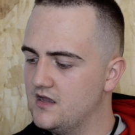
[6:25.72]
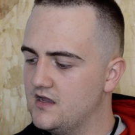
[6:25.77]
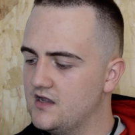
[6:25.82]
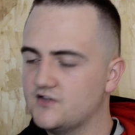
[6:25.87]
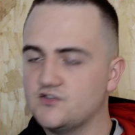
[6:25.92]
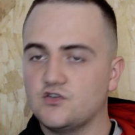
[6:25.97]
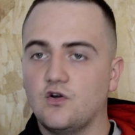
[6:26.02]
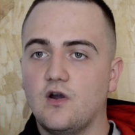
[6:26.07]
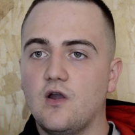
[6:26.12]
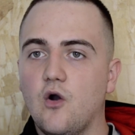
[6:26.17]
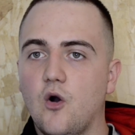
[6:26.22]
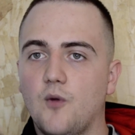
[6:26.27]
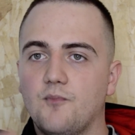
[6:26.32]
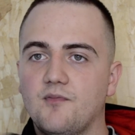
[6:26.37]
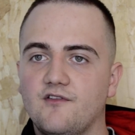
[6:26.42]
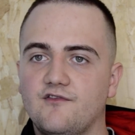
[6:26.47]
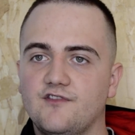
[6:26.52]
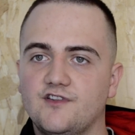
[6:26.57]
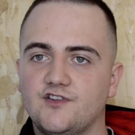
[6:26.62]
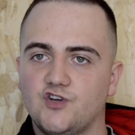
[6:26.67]
So I hope
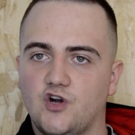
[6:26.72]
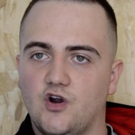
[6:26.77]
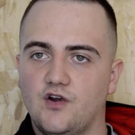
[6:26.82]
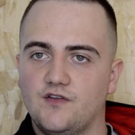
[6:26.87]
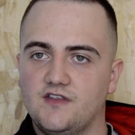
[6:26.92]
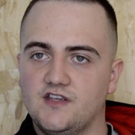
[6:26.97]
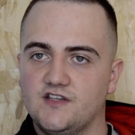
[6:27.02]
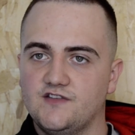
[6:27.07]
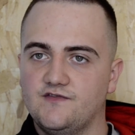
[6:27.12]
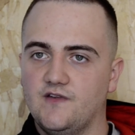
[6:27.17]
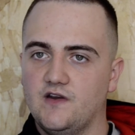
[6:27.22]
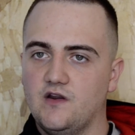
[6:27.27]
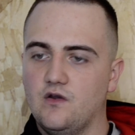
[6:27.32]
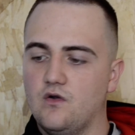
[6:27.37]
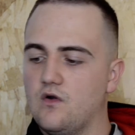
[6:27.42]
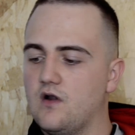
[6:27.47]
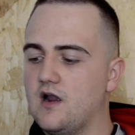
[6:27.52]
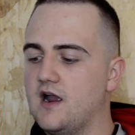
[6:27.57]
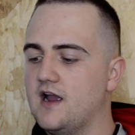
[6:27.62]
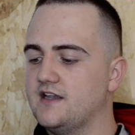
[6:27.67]
you've enjoyed this
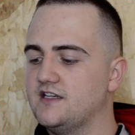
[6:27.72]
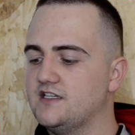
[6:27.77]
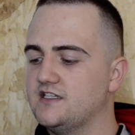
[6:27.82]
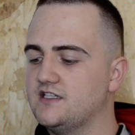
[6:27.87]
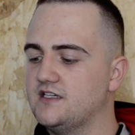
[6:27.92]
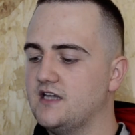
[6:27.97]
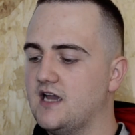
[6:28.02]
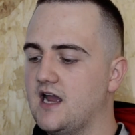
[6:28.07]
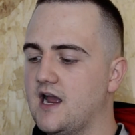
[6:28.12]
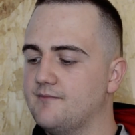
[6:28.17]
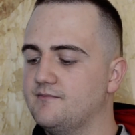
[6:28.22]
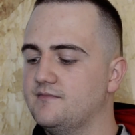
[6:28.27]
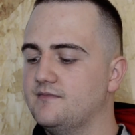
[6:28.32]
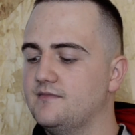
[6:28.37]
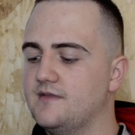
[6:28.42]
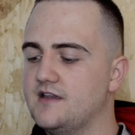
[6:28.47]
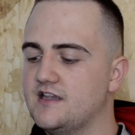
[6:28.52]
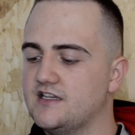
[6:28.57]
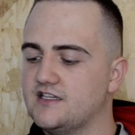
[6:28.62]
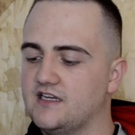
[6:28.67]
video, guys.
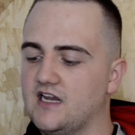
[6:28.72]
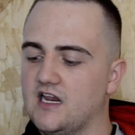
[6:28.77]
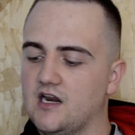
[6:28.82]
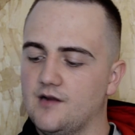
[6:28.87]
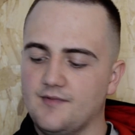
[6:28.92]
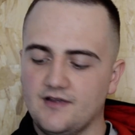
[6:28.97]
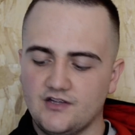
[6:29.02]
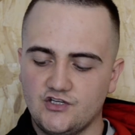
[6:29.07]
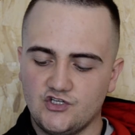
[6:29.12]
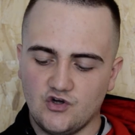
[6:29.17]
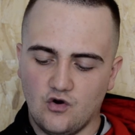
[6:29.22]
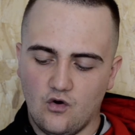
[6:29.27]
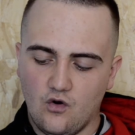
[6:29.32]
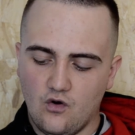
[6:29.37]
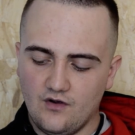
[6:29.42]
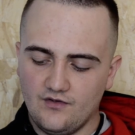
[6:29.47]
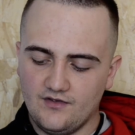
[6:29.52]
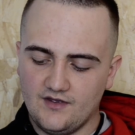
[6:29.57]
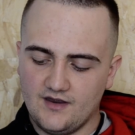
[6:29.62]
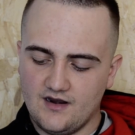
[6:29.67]
It's a little bit
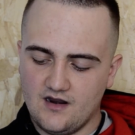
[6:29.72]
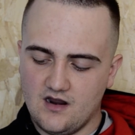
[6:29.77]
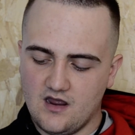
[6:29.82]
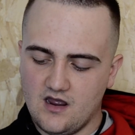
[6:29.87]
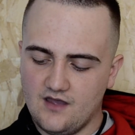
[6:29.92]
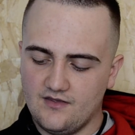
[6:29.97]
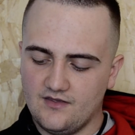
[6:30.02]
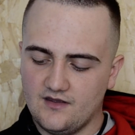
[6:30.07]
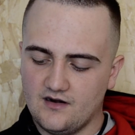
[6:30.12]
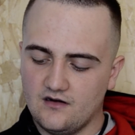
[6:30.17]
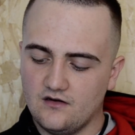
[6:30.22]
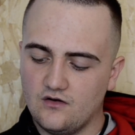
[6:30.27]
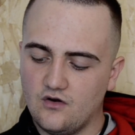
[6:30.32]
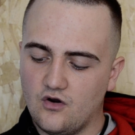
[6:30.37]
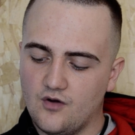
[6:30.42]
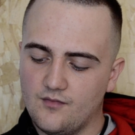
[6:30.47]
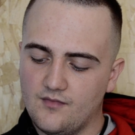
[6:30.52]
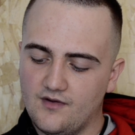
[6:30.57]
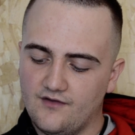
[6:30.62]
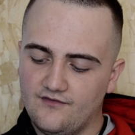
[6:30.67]
shorter than a
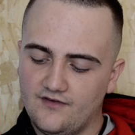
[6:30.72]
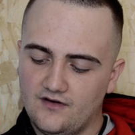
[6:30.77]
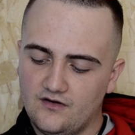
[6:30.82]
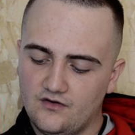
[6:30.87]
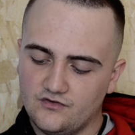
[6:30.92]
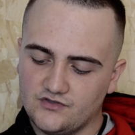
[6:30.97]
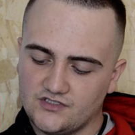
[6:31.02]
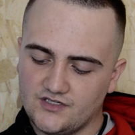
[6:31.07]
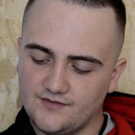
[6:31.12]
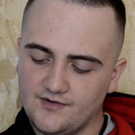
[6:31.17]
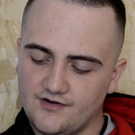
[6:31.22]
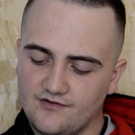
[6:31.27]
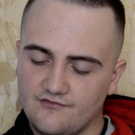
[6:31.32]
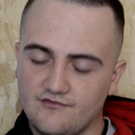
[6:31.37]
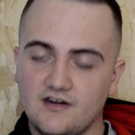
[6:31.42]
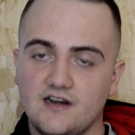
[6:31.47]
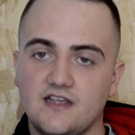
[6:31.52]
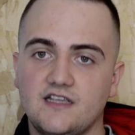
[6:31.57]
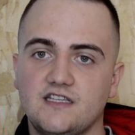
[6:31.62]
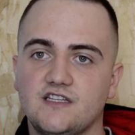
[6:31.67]
lot of my videos I've been
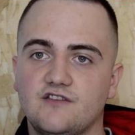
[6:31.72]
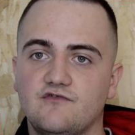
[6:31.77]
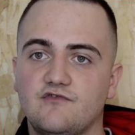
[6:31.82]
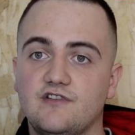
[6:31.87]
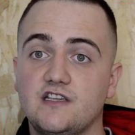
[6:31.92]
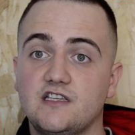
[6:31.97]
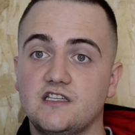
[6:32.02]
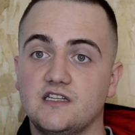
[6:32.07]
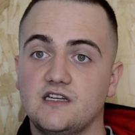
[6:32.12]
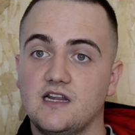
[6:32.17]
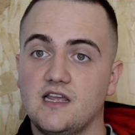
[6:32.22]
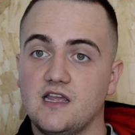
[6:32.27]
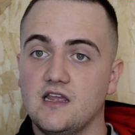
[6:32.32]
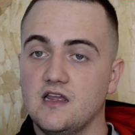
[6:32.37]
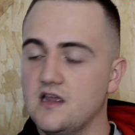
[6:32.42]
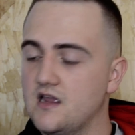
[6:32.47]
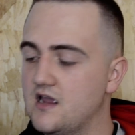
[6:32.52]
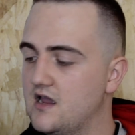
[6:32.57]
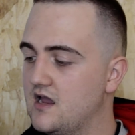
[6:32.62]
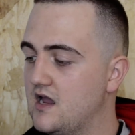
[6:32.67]
releasing recently,
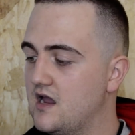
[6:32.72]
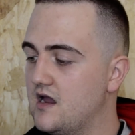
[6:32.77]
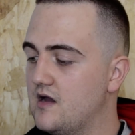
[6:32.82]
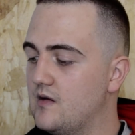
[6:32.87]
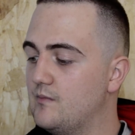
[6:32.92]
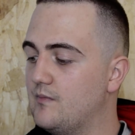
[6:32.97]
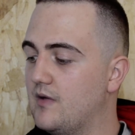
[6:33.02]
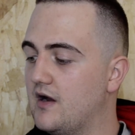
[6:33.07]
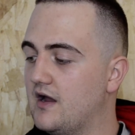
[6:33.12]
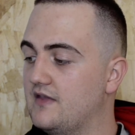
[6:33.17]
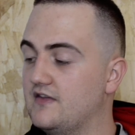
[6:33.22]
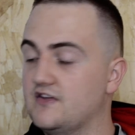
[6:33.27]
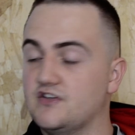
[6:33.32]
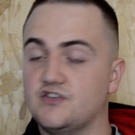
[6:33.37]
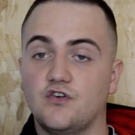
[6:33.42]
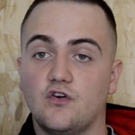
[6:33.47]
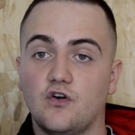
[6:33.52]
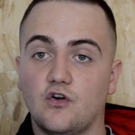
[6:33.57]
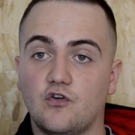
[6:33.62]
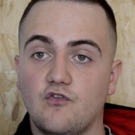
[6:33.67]
but there's
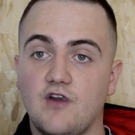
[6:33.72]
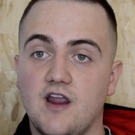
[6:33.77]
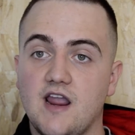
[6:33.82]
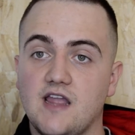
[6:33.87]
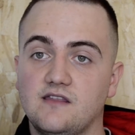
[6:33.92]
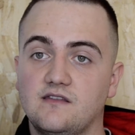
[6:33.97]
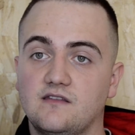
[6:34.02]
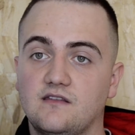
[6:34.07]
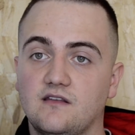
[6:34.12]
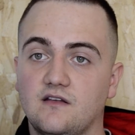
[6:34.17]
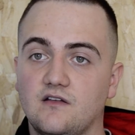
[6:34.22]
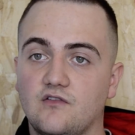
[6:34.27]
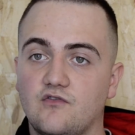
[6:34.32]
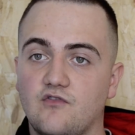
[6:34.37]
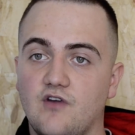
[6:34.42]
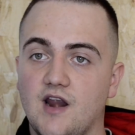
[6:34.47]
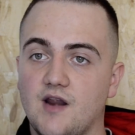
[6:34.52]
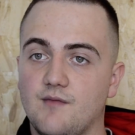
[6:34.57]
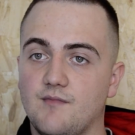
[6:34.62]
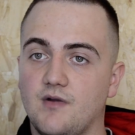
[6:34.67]
not a
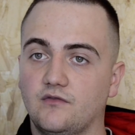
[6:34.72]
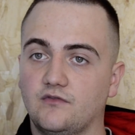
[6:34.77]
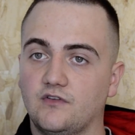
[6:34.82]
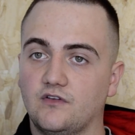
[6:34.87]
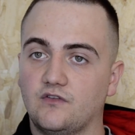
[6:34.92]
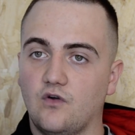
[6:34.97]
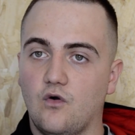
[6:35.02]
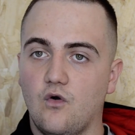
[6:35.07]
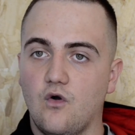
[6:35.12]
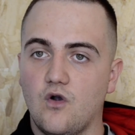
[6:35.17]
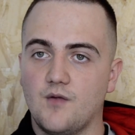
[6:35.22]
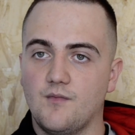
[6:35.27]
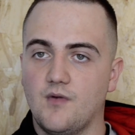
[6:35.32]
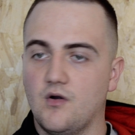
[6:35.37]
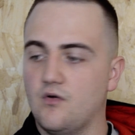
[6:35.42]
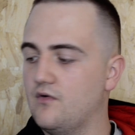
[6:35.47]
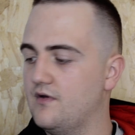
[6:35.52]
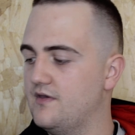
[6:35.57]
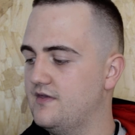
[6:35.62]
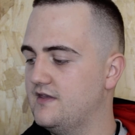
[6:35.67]
great amount to talk
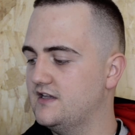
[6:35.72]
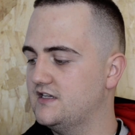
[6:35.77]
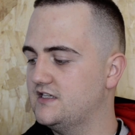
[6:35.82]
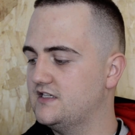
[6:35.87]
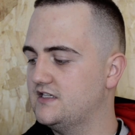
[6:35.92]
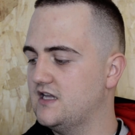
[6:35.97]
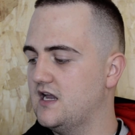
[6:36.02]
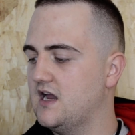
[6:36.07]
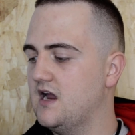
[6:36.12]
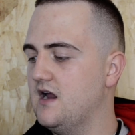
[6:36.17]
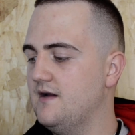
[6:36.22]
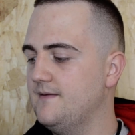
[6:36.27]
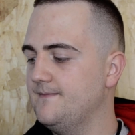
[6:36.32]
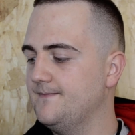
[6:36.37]
about with this sort